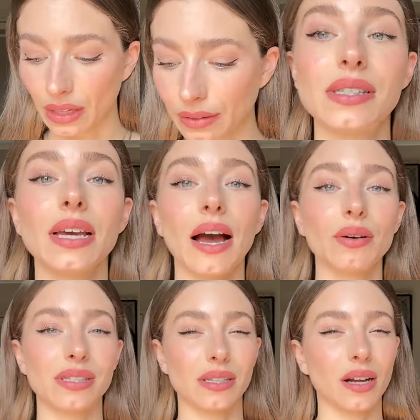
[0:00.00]
See how
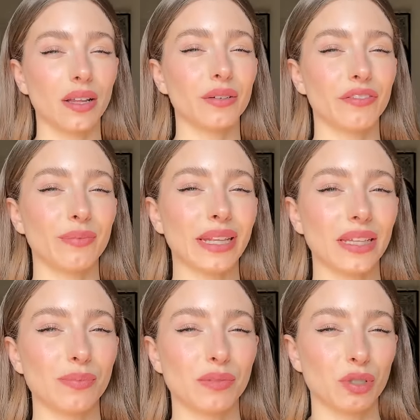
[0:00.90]
it's the color of my
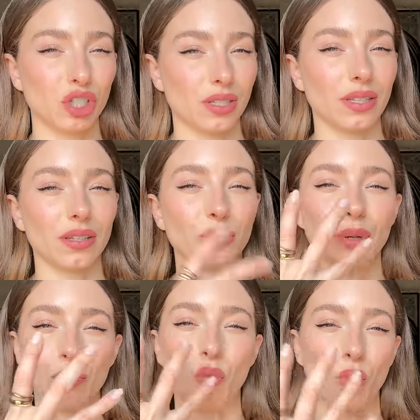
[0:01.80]
lips, but just a little bit
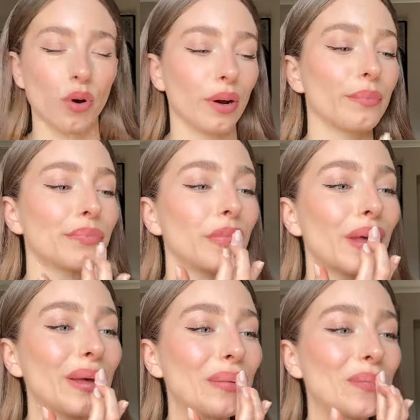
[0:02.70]
more
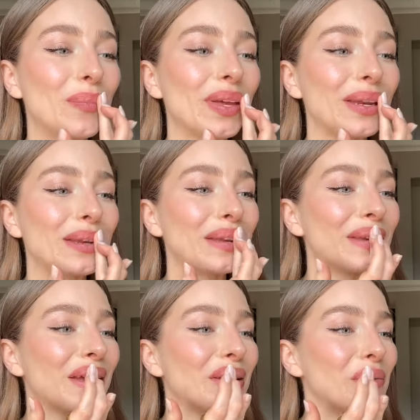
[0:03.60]

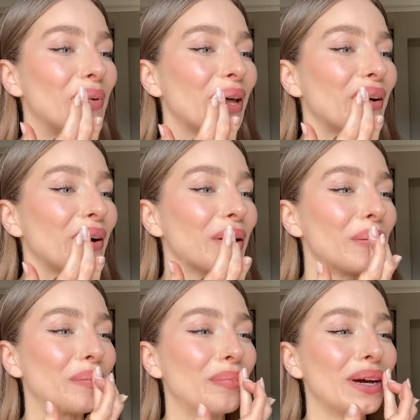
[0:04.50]
bitten and better,
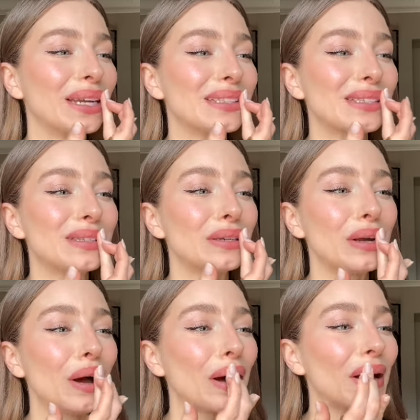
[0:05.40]
but it's
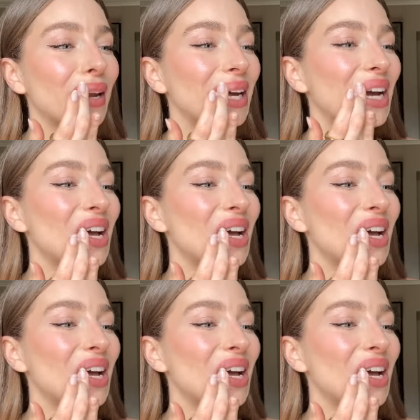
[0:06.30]
not